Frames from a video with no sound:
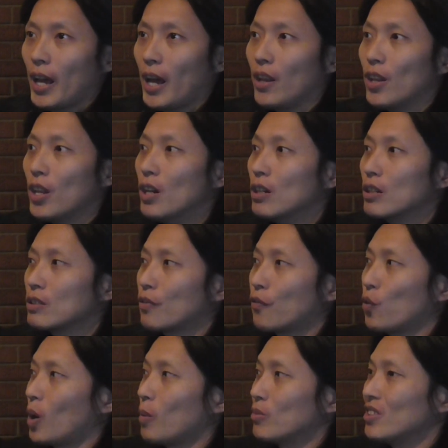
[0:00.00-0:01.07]
and learned
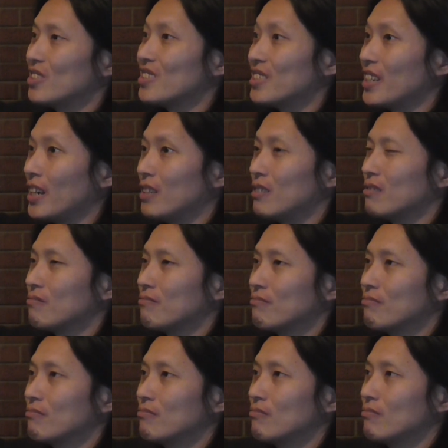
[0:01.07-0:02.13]
from the then
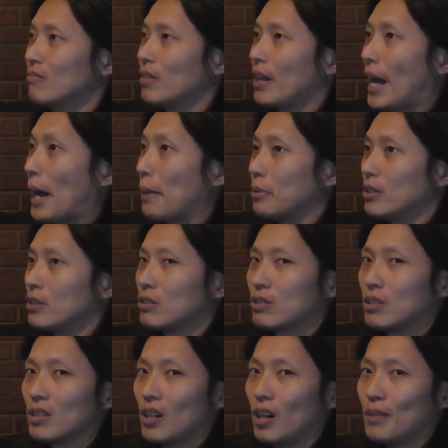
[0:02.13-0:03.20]

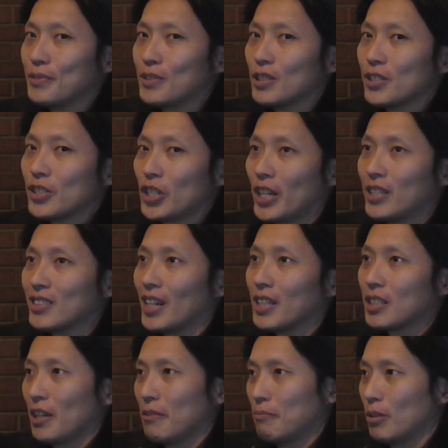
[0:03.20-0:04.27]
abbot of the
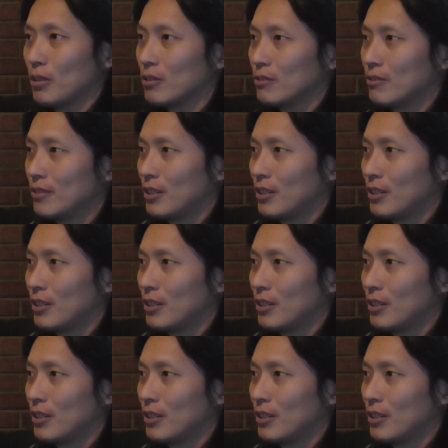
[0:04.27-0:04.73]
Tianzai temple.